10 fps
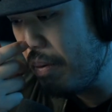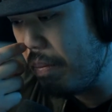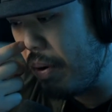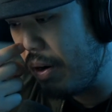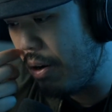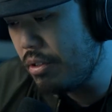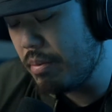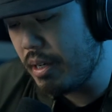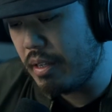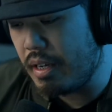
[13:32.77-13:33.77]
But
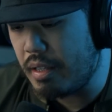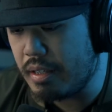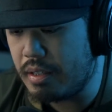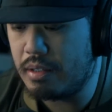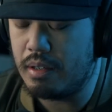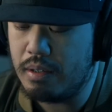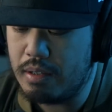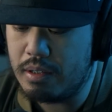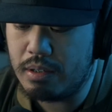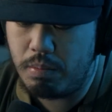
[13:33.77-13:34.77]
ultimately, this is a
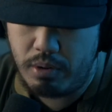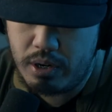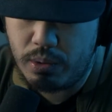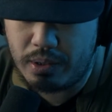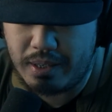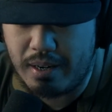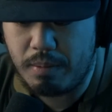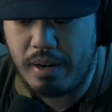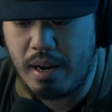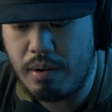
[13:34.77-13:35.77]
pretty old
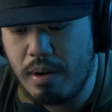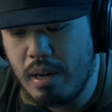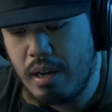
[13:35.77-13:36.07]
setup now.